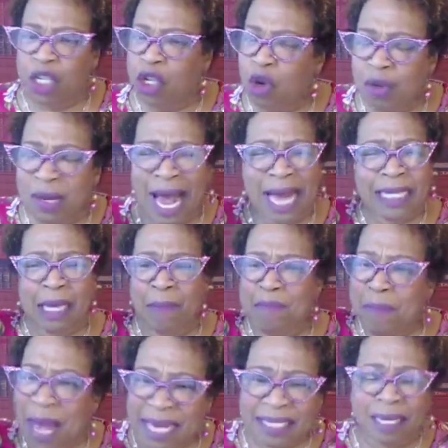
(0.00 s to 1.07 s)
You got to
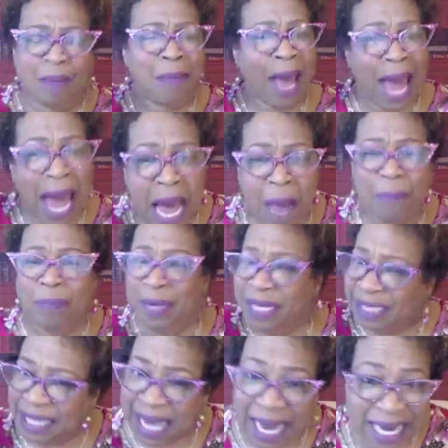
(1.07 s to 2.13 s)
make some
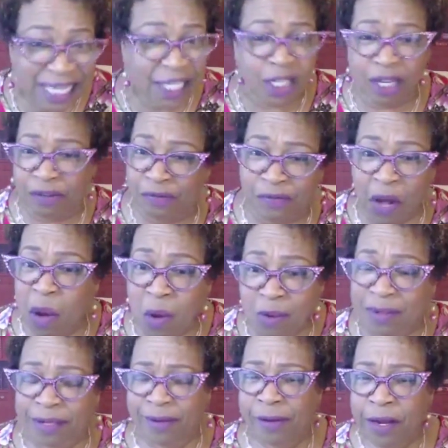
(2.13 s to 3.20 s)
application,
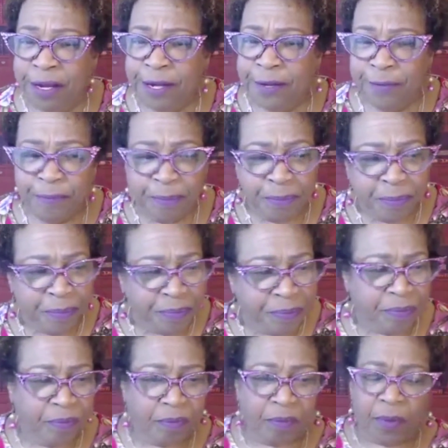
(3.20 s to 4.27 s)
folks.
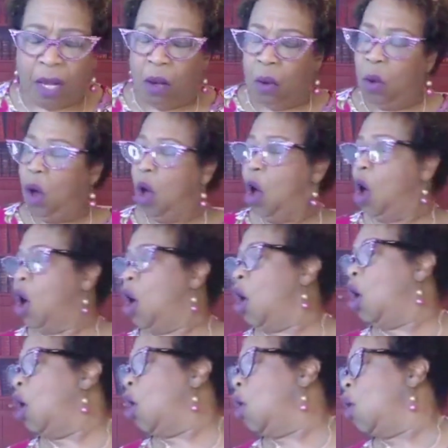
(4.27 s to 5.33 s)
Woo,
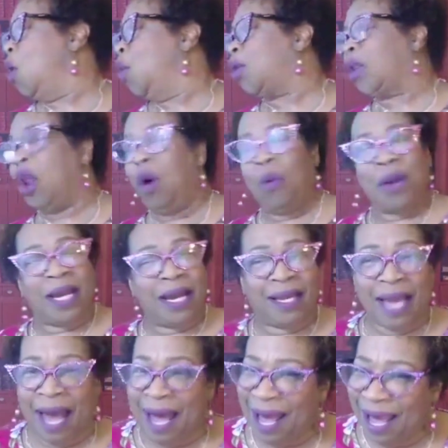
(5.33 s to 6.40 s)
glory to
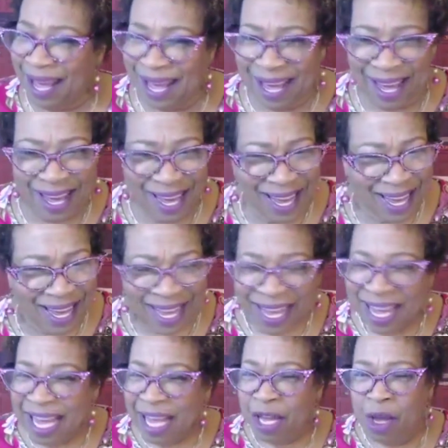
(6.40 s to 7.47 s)
God.
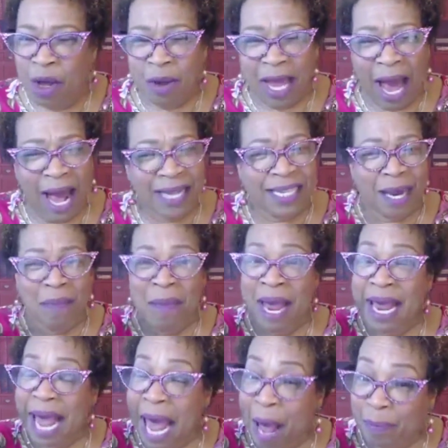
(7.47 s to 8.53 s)
You got to
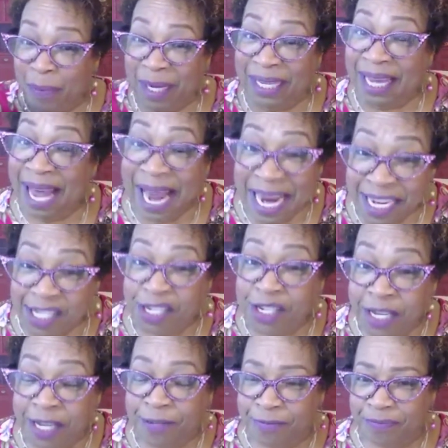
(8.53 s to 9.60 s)
make
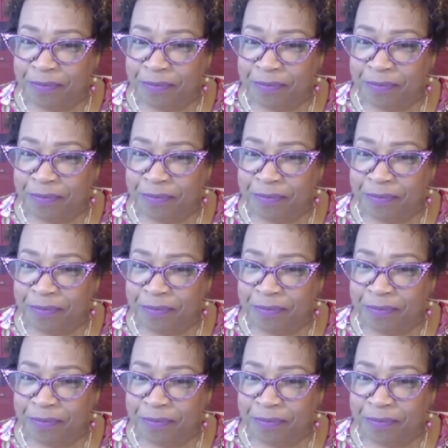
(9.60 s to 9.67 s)
application.